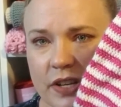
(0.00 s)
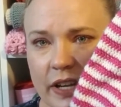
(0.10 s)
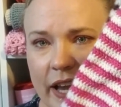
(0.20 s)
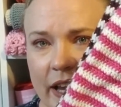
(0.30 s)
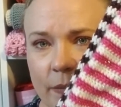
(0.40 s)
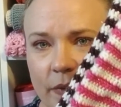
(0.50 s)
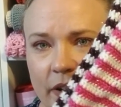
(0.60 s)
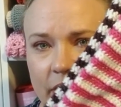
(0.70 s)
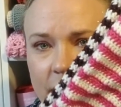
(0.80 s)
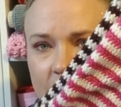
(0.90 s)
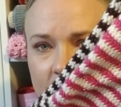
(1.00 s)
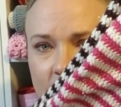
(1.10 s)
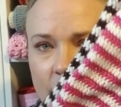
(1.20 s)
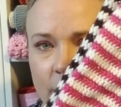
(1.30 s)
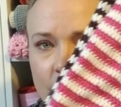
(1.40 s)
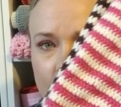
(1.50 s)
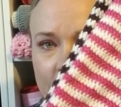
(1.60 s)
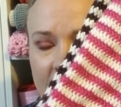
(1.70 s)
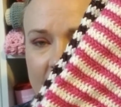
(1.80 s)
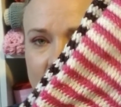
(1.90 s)
on camera,
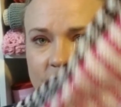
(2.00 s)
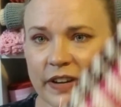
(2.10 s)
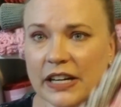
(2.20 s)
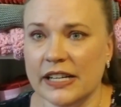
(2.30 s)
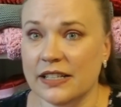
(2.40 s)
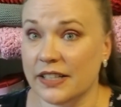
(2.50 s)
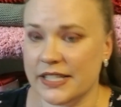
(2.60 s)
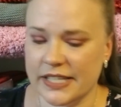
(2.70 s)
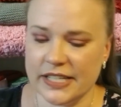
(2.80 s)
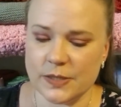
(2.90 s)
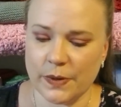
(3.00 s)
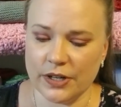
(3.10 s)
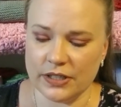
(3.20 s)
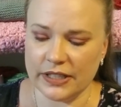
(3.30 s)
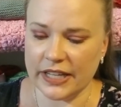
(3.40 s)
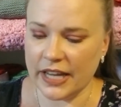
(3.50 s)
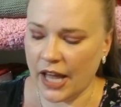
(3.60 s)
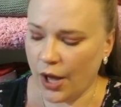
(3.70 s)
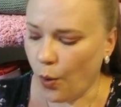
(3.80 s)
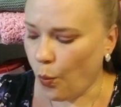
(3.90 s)
but it's very glitzy and sparkly.
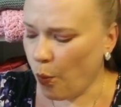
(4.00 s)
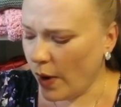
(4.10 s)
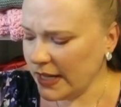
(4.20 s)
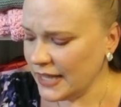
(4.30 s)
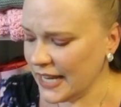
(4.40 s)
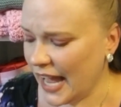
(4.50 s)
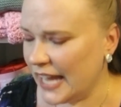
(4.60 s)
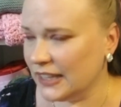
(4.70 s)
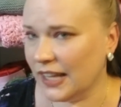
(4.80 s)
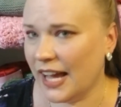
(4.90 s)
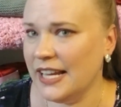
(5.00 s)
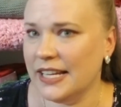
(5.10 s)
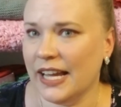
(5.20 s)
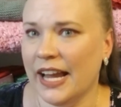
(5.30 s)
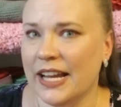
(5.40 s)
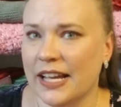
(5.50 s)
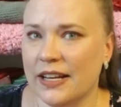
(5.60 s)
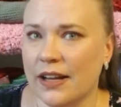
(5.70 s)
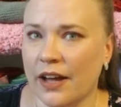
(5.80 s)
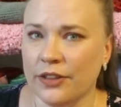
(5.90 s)
One thing I like,
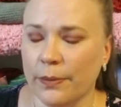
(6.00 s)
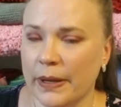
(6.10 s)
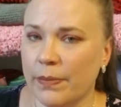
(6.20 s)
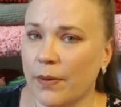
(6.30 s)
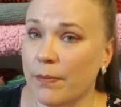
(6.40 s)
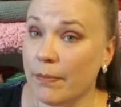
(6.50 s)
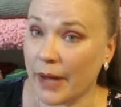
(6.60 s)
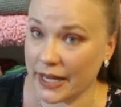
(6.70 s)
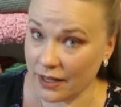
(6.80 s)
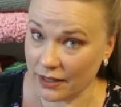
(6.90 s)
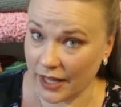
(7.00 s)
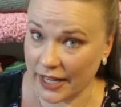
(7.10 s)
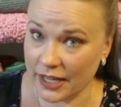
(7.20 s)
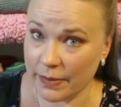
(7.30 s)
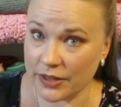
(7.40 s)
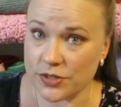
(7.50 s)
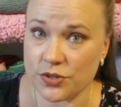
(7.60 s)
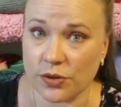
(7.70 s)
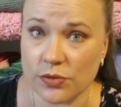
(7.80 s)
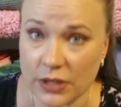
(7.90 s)
and other people might not like about the
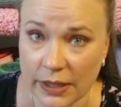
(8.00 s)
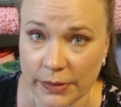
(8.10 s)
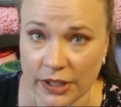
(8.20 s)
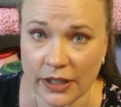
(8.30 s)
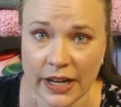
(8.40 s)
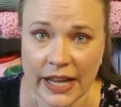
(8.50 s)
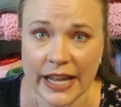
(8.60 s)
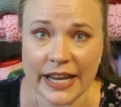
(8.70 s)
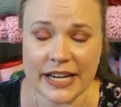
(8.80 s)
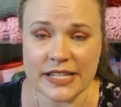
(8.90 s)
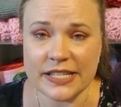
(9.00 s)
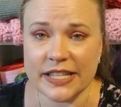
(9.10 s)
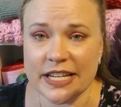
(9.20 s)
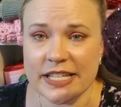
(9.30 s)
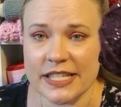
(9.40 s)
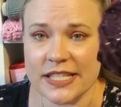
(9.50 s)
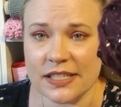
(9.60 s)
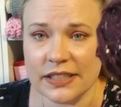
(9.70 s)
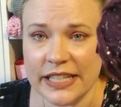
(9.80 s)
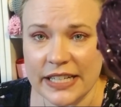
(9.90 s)
Stroll Glimmer, is the
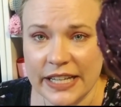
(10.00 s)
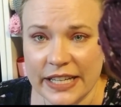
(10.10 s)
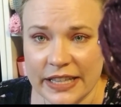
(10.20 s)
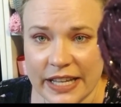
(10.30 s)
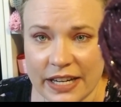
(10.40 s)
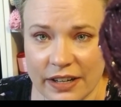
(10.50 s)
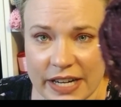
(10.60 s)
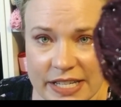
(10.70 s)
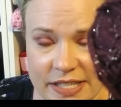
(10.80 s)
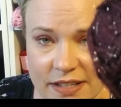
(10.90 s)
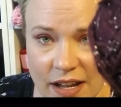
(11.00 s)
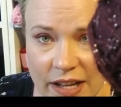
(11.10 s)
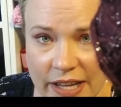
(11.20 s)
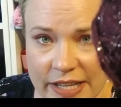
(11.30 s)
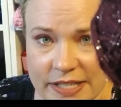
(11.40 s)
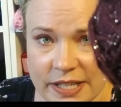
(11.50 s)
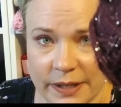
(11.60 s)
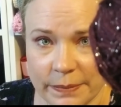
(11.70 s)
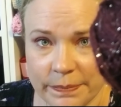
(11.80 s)
stellina in there is not,